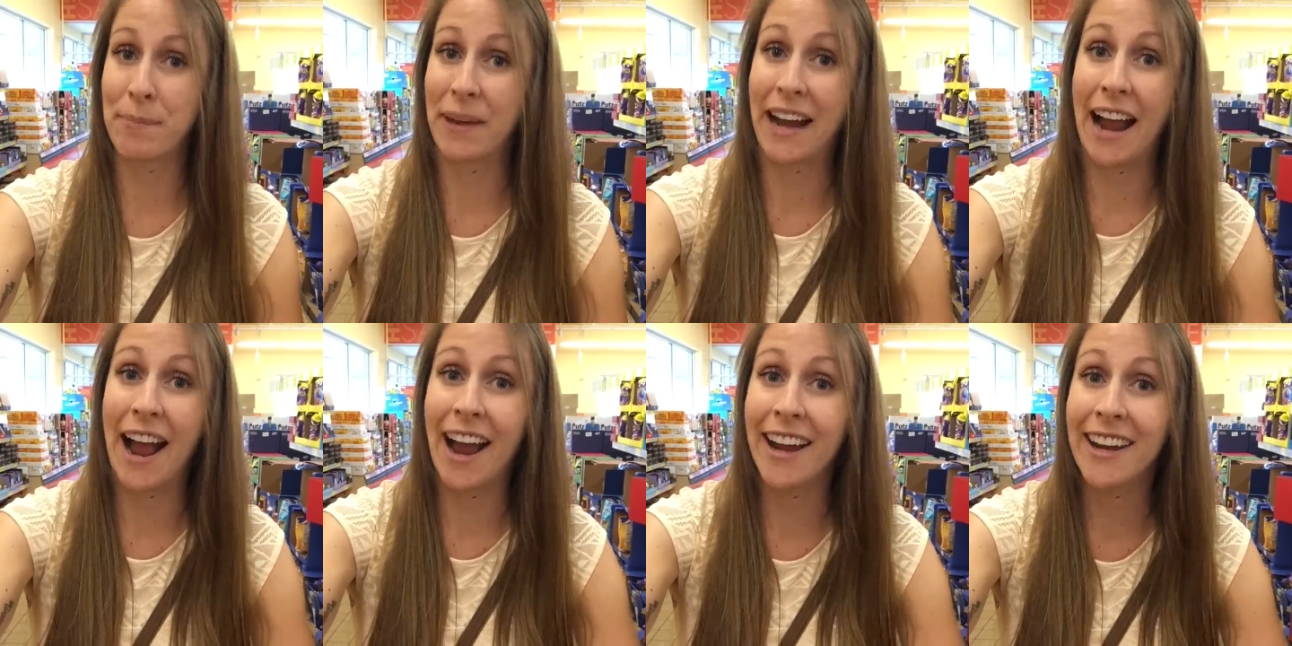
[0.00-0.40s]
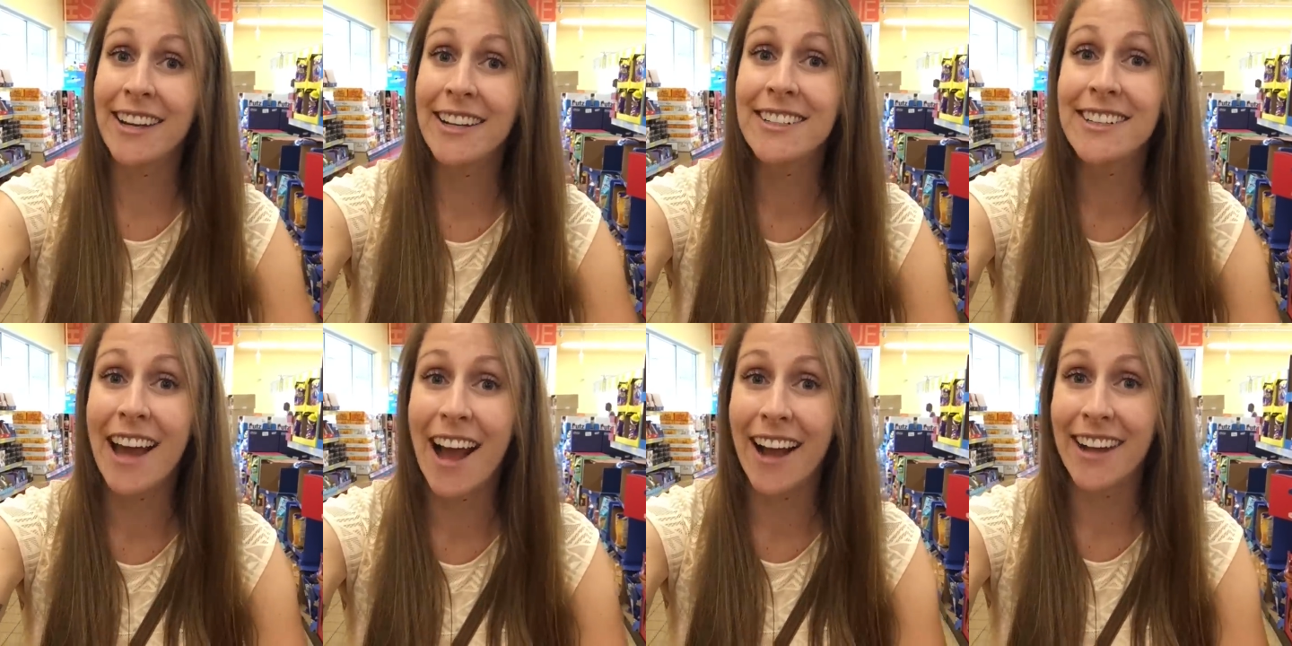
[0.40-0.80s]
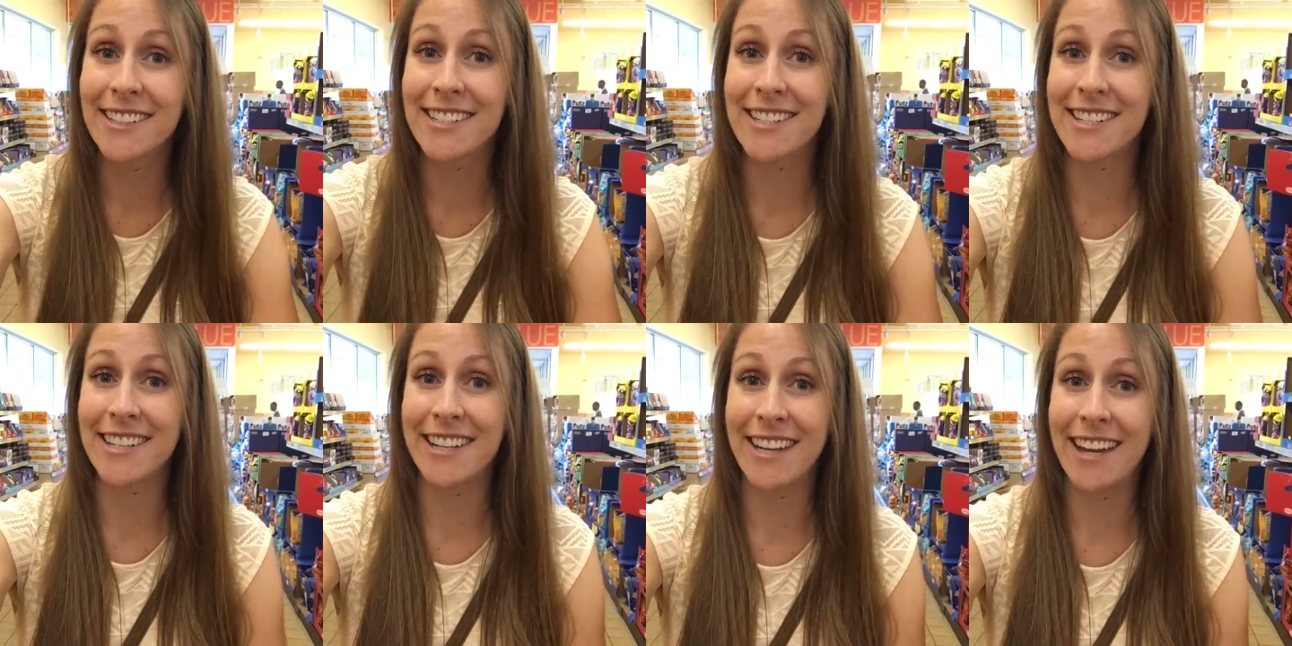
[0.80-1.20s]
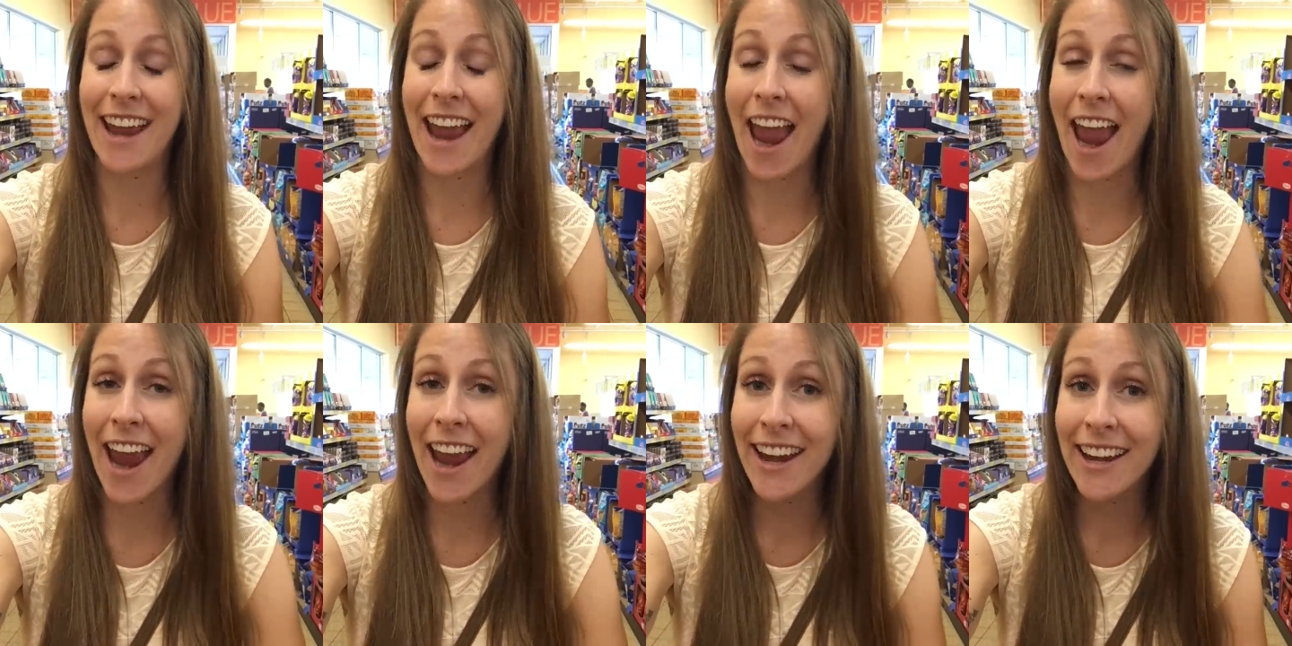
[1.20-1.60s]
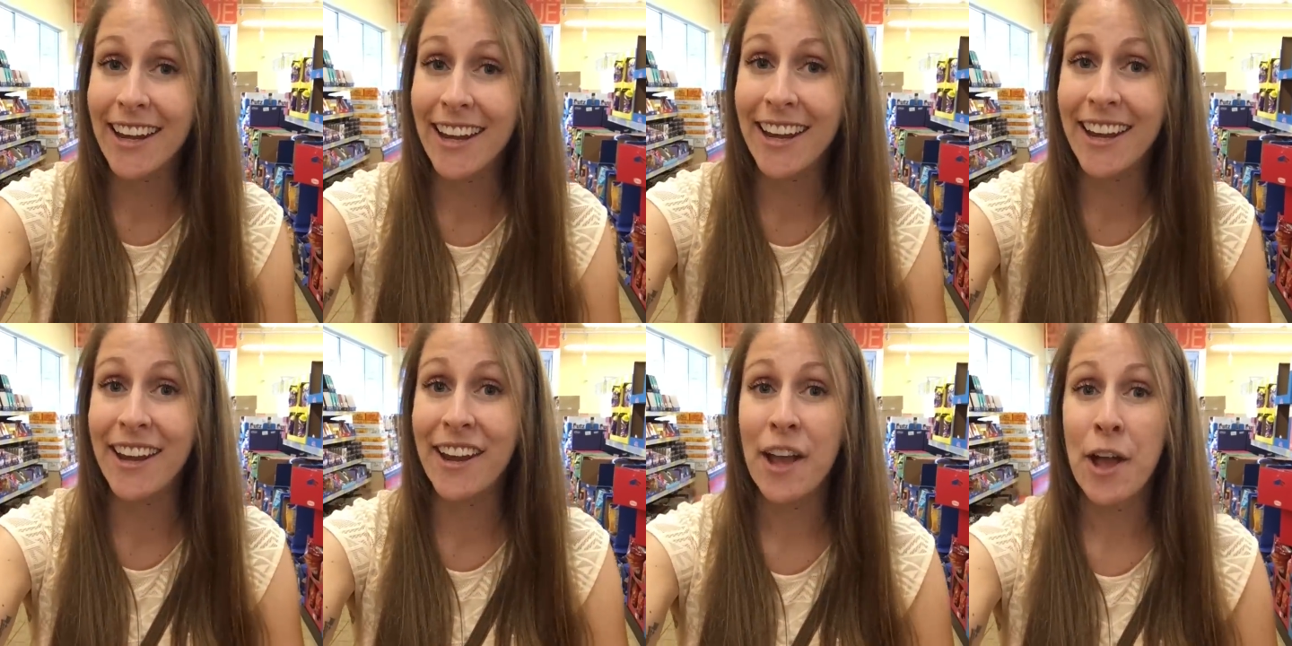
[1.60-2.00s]
but I did not see
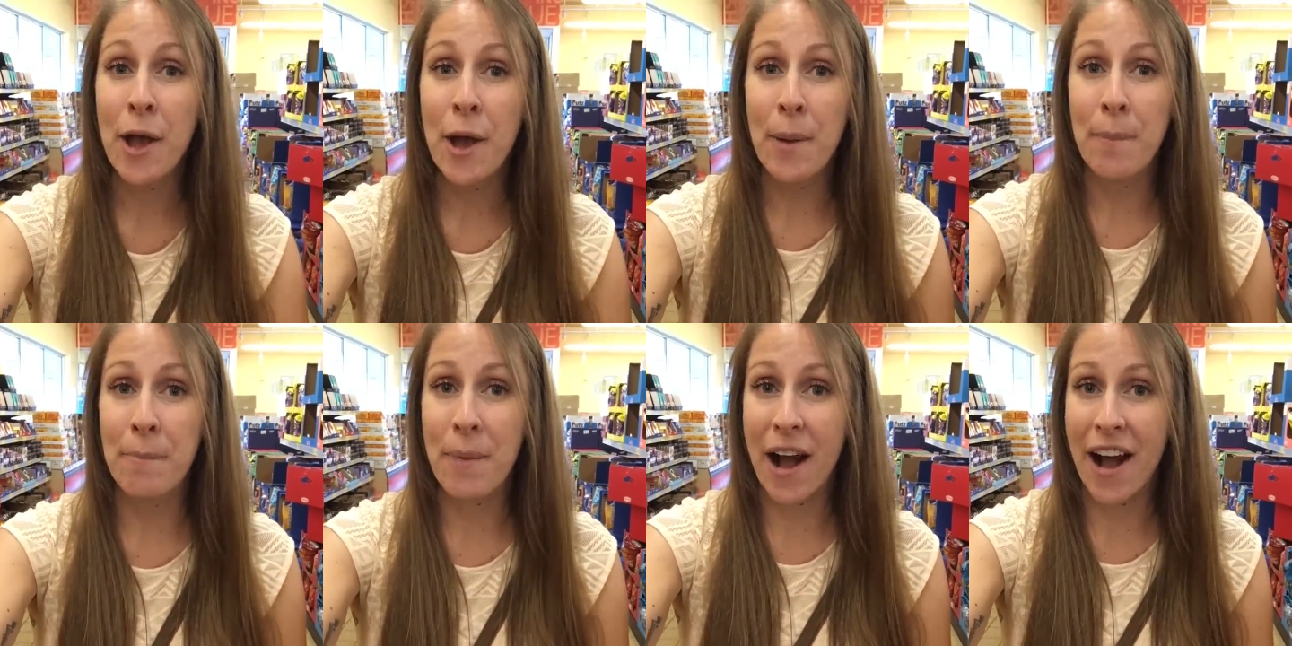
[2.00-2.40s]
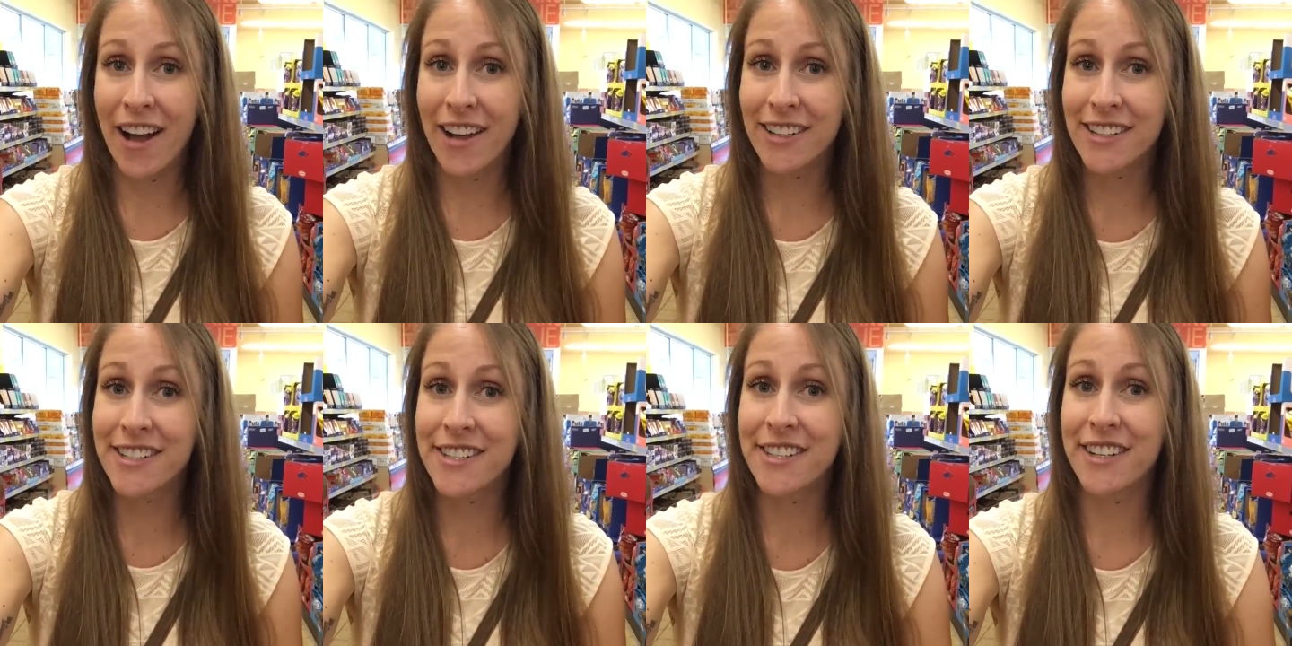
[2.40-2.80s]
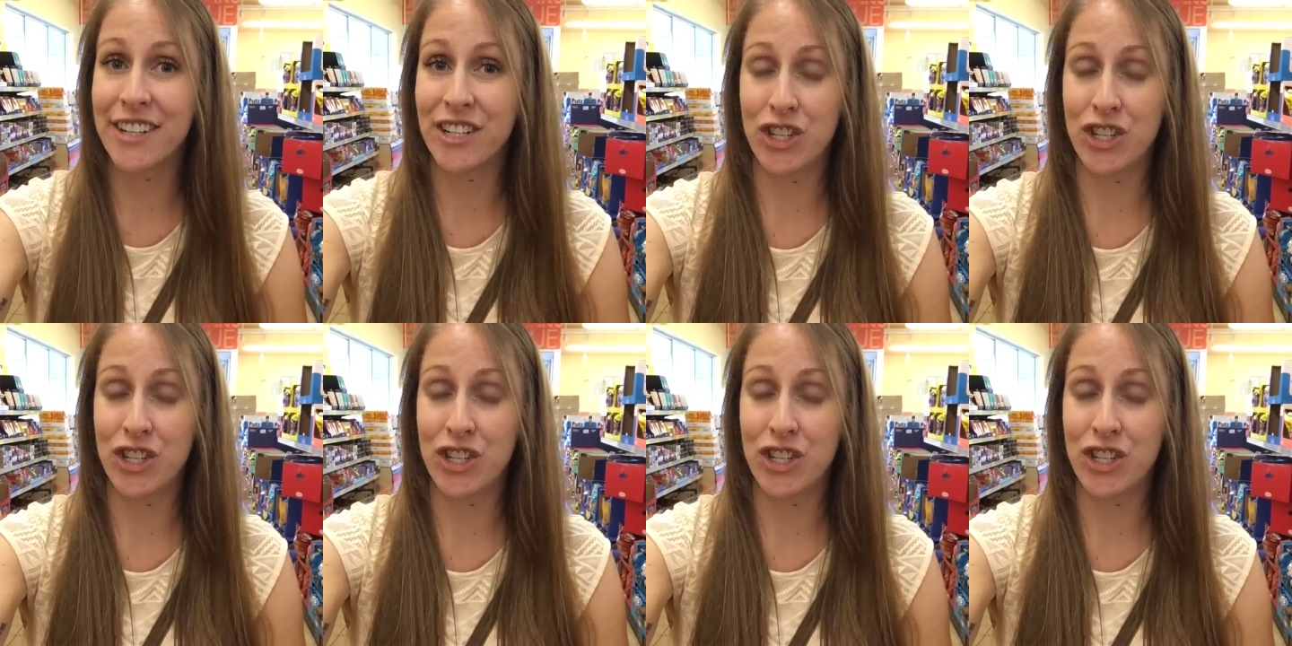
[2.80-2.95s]
any boxed,